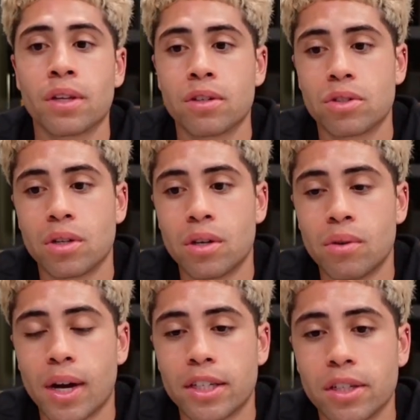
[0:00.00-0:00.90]

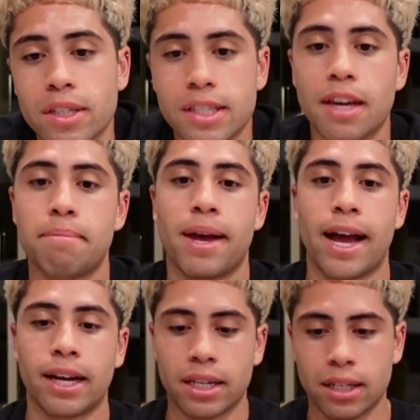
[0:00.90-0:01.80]
So I took a step
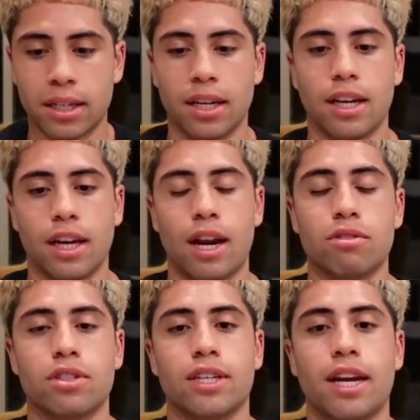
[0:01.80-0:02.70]
back and I
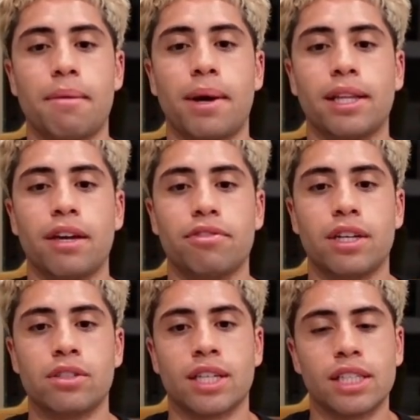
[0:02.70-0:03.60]
was looking at my life and
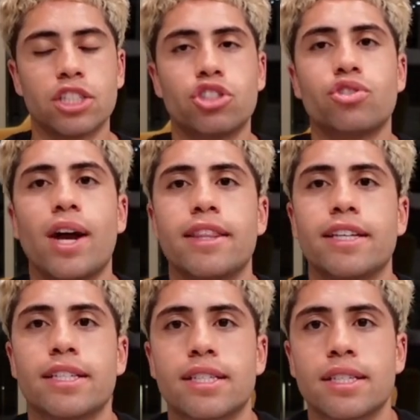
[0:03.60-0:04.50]
I was like, let's try
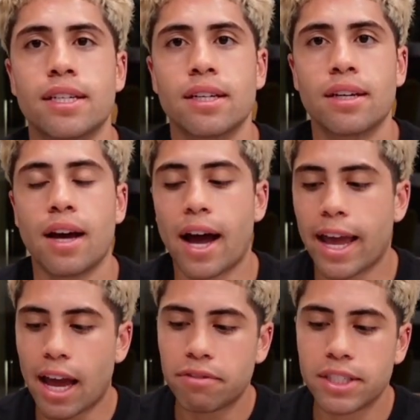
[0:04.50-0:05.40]
this. I
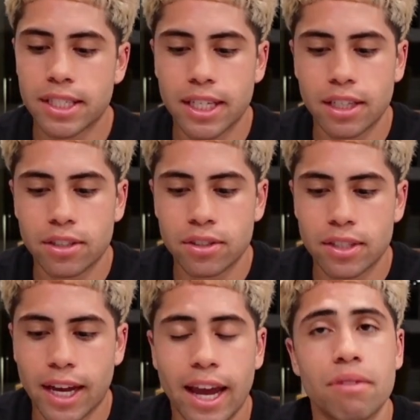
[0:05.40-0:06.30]
have the
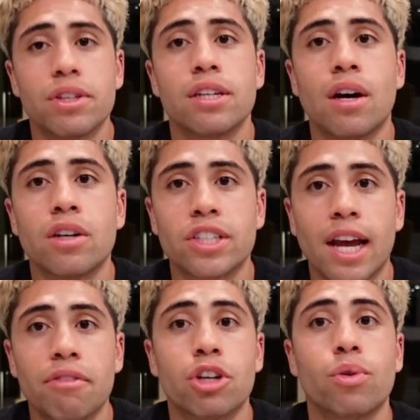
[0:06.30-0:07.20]
skills, I have the knowledge, I
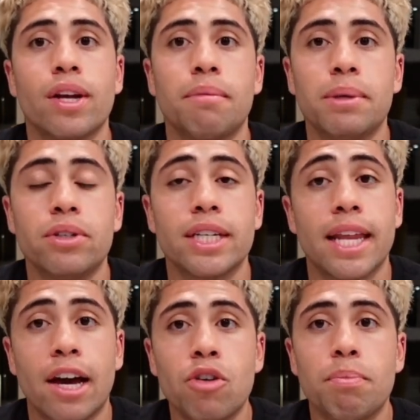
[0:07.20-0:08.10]
have the credibility
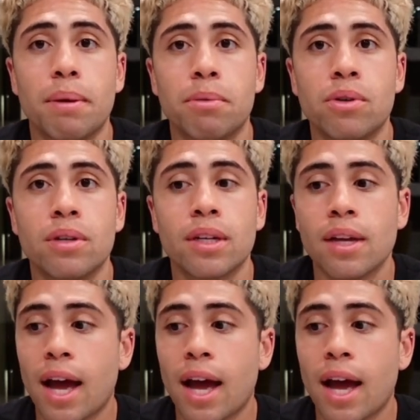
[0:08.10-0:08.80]
to help people.